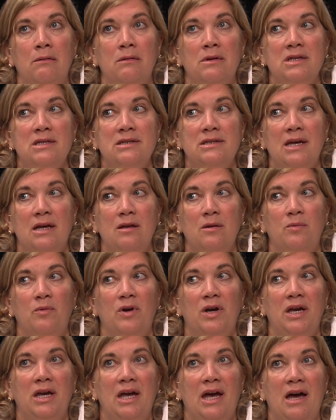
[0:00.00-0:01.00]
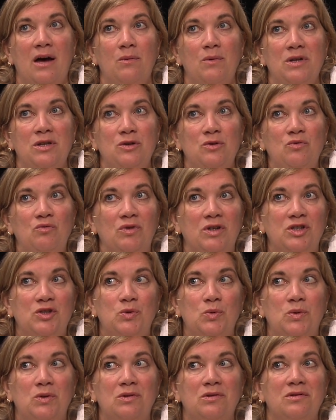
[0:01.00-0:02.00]
celebrate, how we do
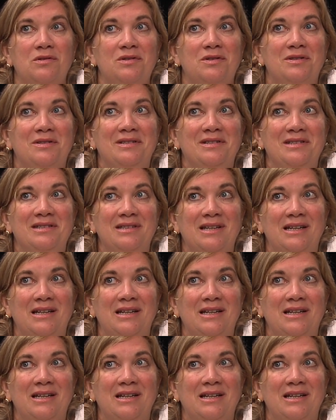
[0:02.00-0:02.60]
rituals.